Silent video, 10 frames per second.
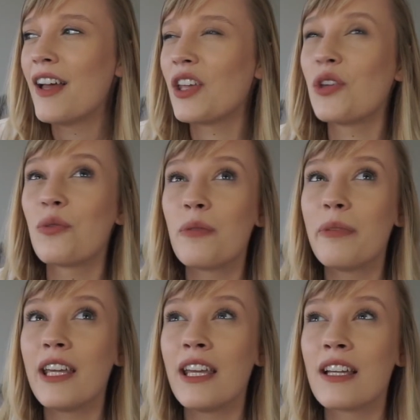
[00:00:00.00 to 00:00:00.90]
you would
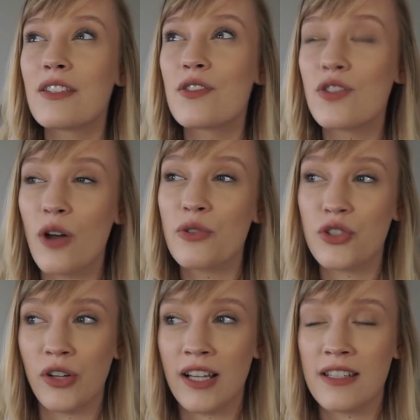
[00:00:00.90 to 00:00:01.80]
be so
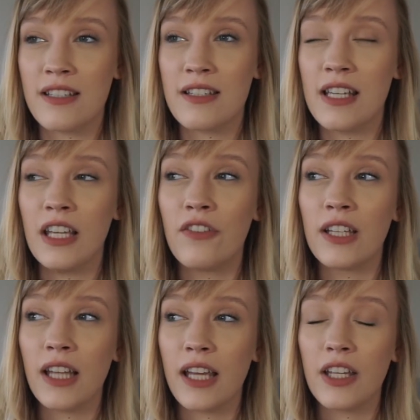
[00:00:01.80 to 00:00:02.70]
stressed to
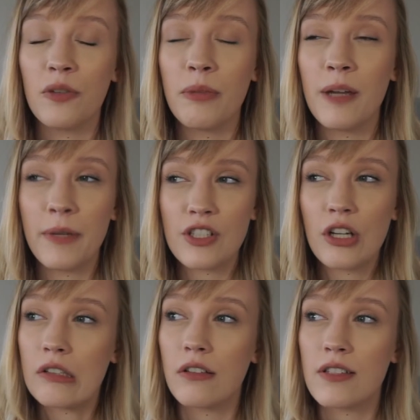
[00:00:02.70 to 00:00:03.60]
even like you'd be at
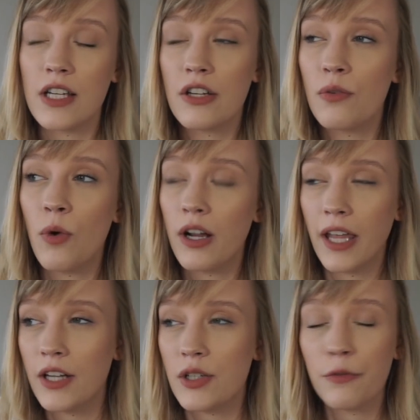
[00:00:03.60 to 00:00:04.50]
McDonald's and you'd want
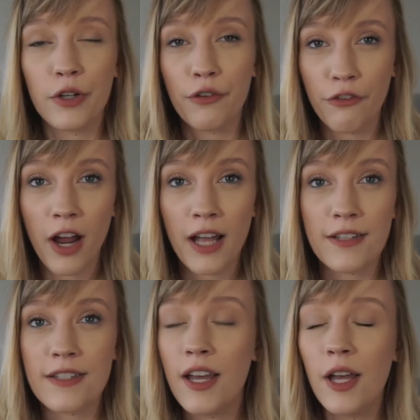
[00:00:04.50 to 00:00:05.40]
ketchup for your
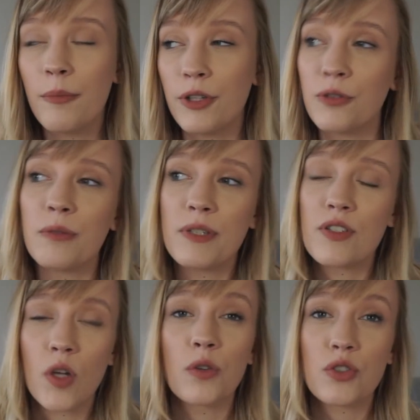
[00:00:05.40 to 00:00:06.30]
fries, but you would be
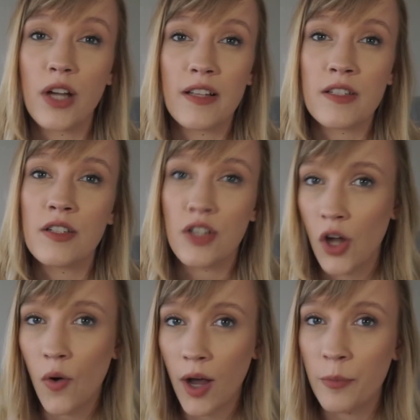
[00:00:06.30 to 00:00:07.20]
so stressed to
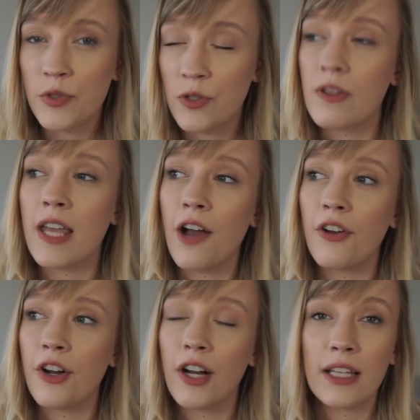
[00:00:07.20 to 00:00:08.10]
go up to the
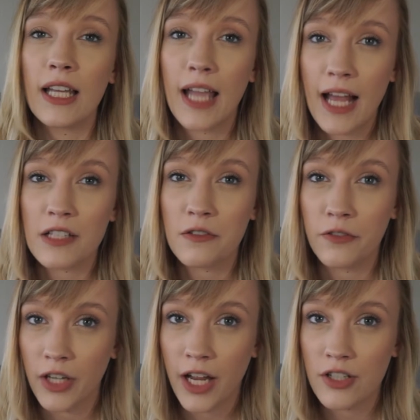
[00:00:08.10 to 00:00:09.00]
counter and like ask
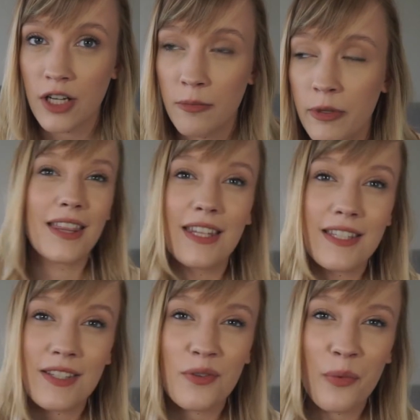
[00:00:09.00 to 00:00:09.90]
for ketchup.
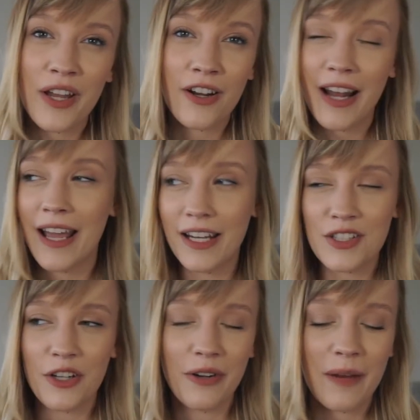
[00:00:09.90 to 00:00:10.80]
This is a weird
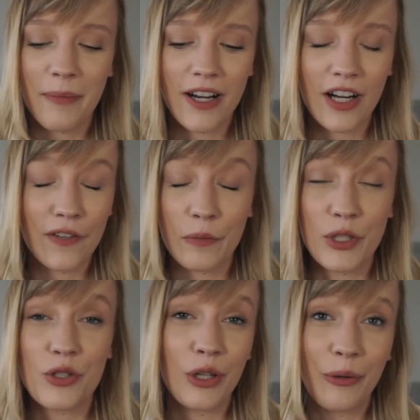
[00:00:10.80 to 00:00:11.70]
anecdote, it might not even
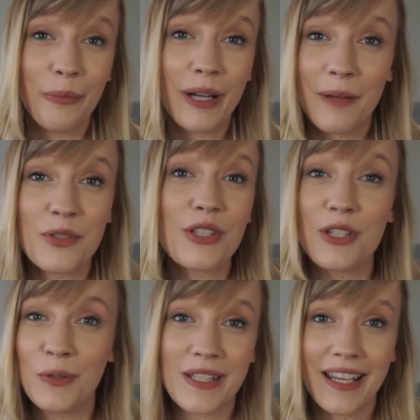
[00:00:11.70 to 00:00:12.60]
be true, but I'm just
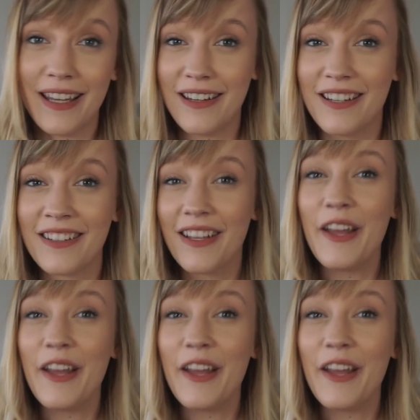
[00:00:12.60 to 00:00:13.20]
using it